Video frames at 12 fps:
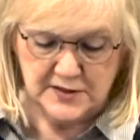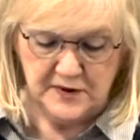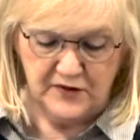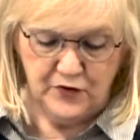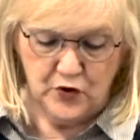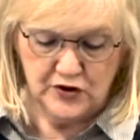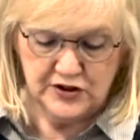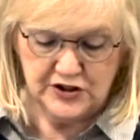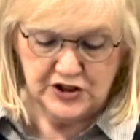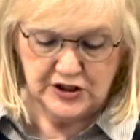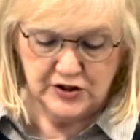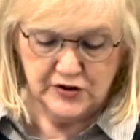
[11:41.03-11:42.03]
before the
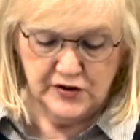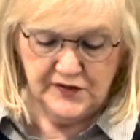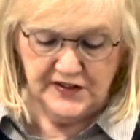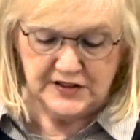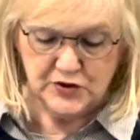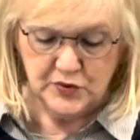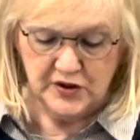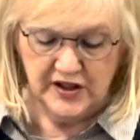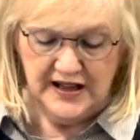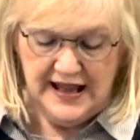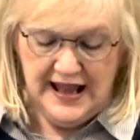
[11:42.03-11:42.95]
children of Israel.